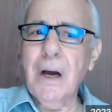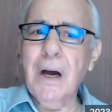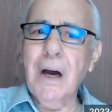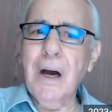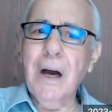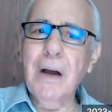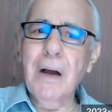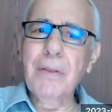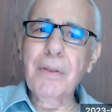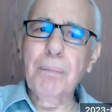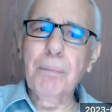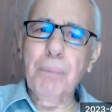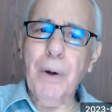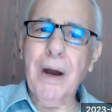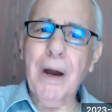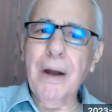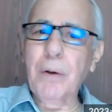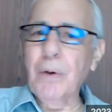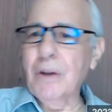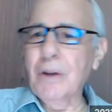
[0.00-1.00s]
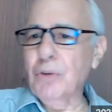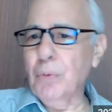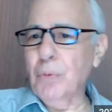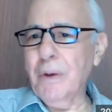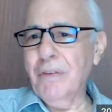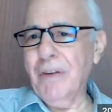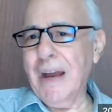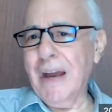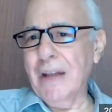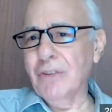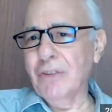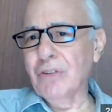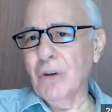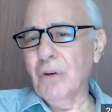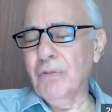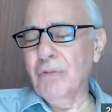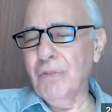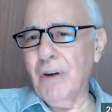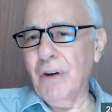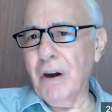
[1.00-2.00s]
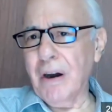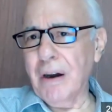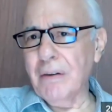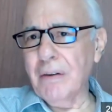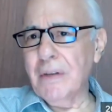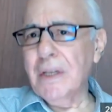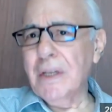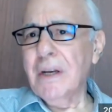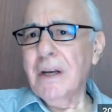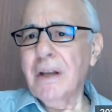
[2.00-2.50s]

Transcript: uh, the progress we've had so far.